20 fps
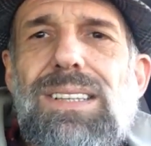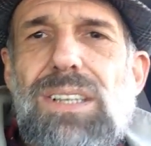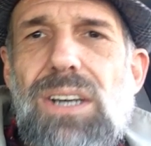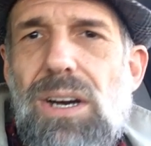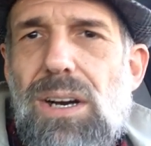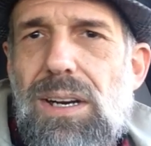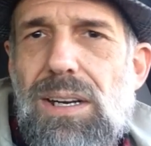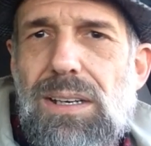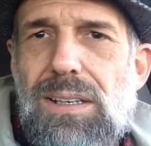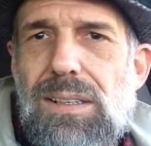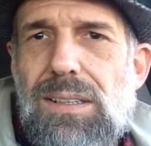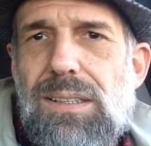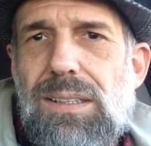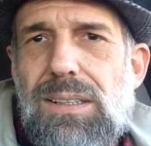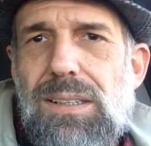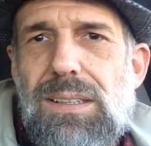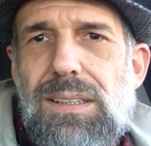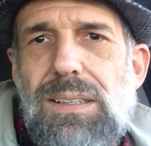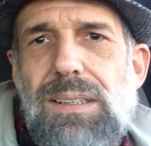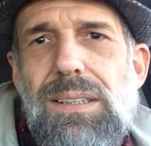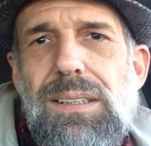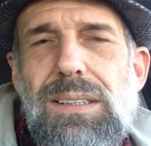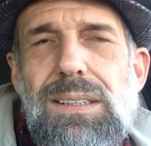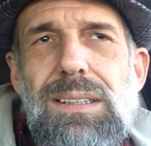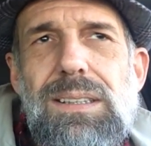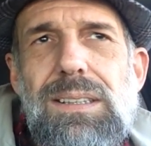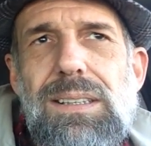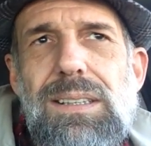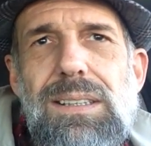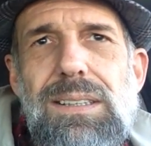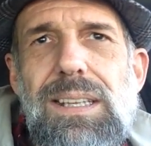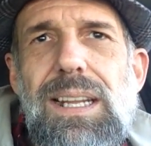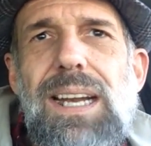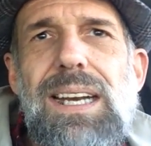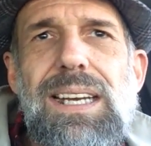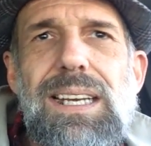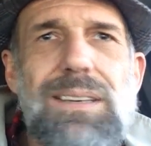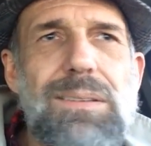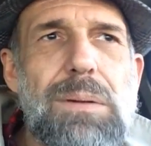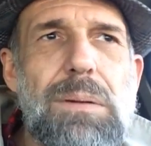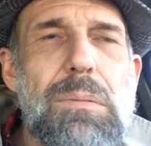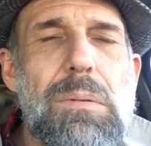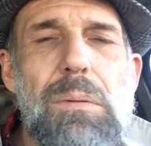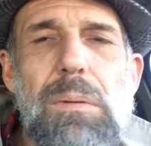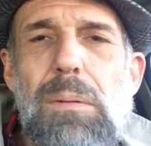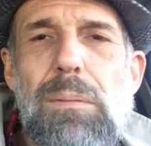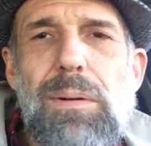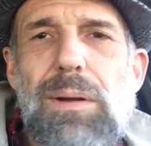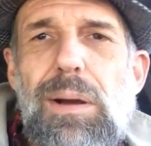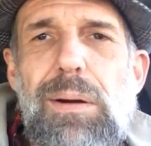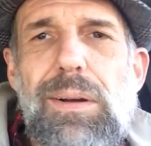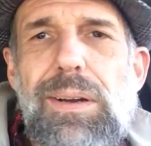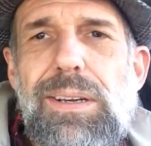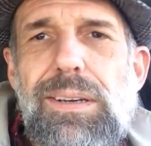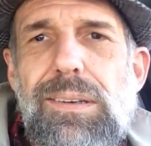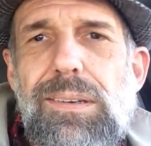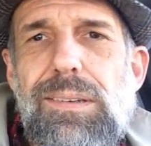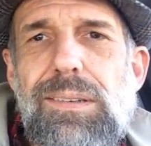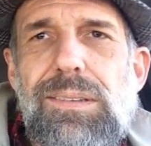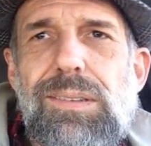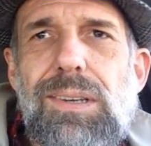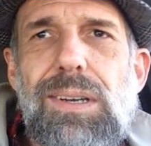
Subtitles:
the car. And then I need to remember where we're going.